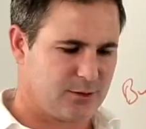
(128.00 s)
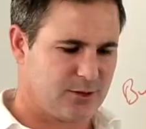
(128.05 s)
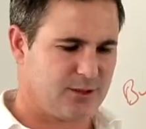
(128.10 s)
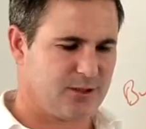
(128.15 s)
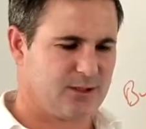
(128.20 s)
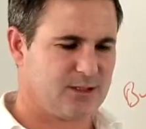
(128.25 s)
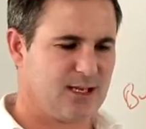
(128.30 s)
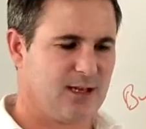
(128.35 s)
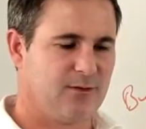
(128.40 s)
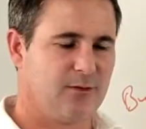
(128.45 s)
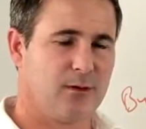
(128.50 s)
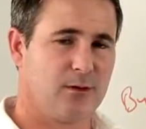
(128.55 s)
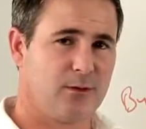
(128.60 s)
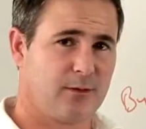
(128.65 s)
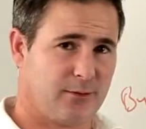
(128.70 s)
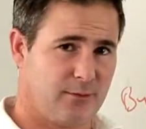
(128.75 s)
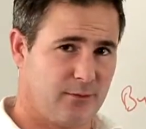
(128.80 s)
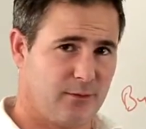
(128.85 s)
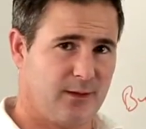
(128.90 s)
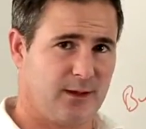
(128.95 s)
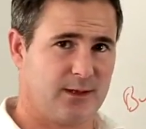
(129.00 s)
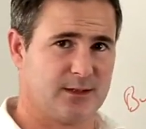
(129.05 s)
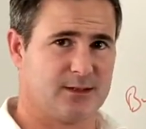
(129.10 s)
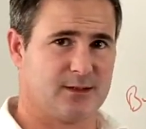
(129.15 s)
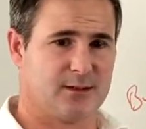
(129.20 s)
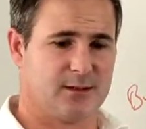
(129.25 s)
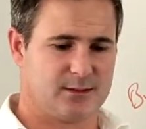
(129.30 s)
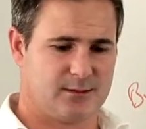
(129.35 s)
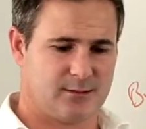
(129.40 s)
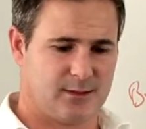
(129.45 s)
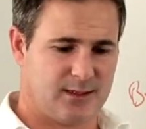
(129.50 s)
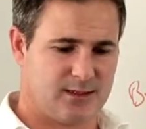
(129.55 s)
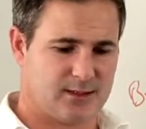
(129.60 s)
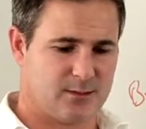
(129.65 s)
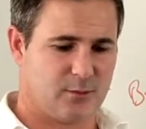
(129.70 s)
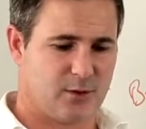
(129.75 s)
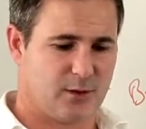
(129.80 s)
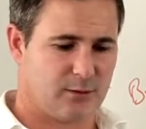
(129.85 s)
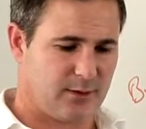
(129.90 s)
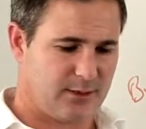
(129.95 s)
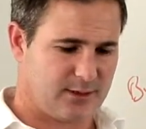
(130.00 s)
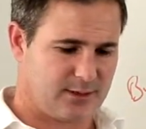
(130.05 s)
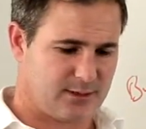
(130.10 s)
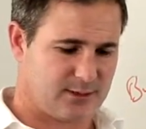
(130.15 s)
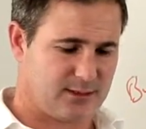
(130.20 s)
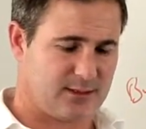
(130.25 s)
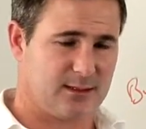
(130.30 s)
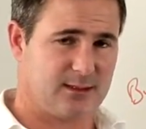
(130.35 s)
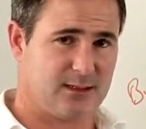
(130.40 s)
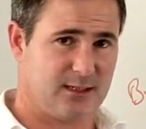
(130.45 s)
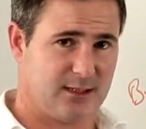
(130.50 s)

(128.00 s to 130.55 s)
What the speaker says: could you just have a look through this? These are my recent